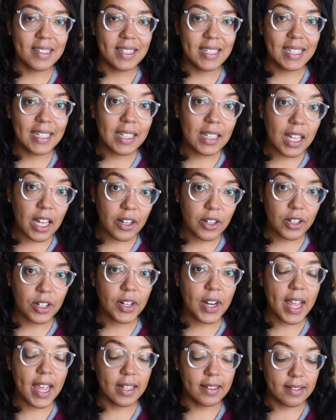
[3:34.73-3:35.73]

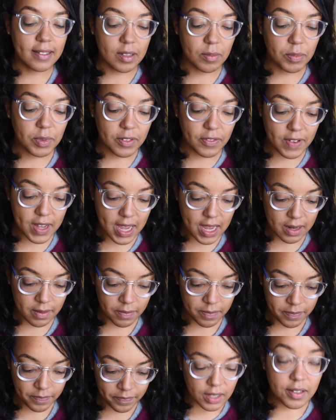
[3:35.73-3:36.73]
decluttered and simplified.
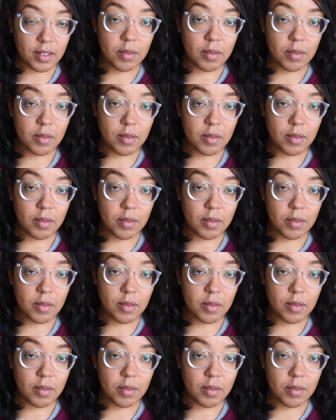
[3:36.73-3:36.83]
It's